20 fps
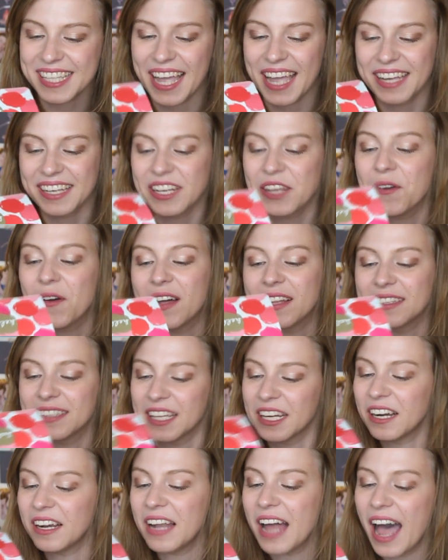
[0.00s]
send you a
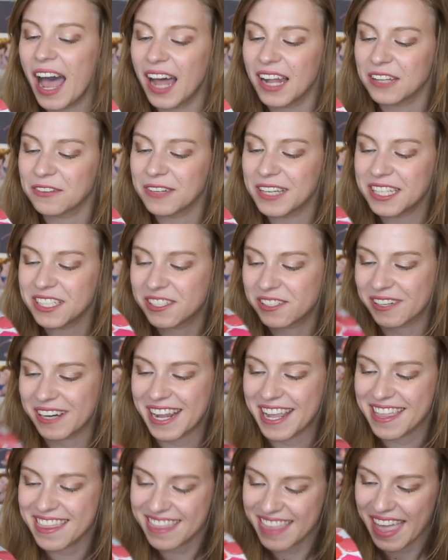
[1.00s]
little Halloween
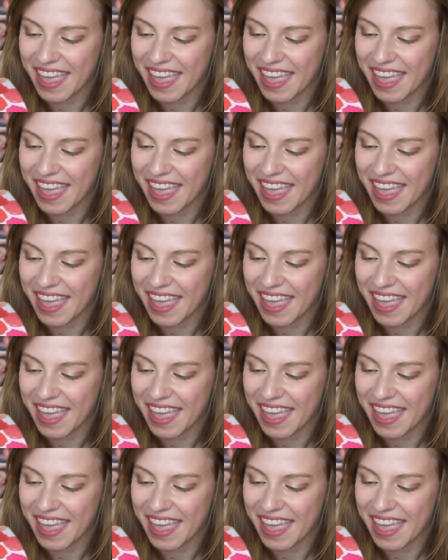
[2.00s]
treat.